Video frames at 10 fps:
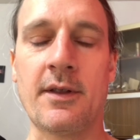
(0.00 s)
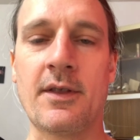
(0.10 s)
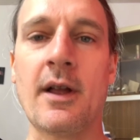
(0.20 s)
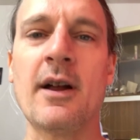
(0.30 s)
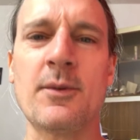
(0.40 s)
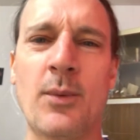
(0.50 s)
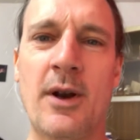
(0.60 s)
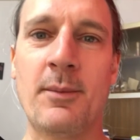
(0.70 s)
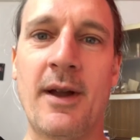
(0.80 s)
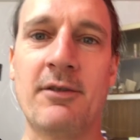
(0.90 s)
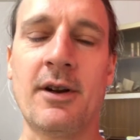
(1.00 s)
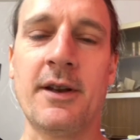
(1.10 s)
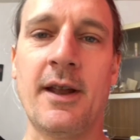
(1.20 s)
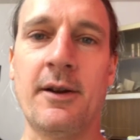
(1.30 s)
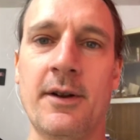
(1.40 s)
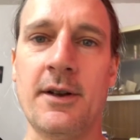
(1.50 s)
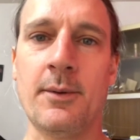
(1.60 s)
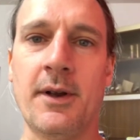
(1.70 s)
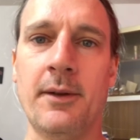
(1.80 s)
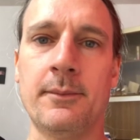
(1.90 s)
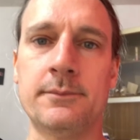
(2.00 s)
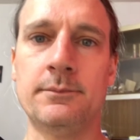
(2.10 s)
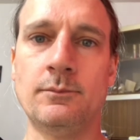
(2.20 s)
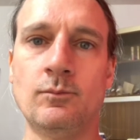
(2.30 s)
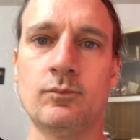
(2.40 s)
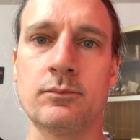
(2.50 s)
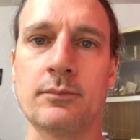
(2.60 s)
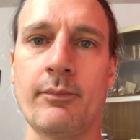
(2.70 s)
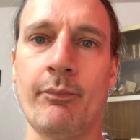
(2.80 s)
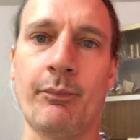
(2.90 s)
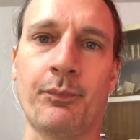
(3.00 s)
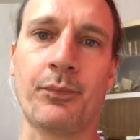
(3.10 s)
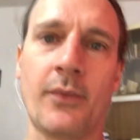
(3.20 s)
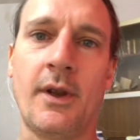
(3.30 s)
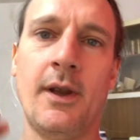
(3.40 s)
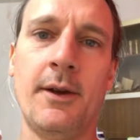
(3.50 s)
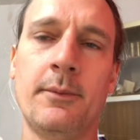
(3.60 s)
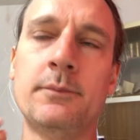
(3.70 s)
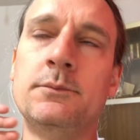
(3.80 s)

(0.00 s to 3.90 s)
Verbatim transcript: that where I'm at right now anyway. Yeah.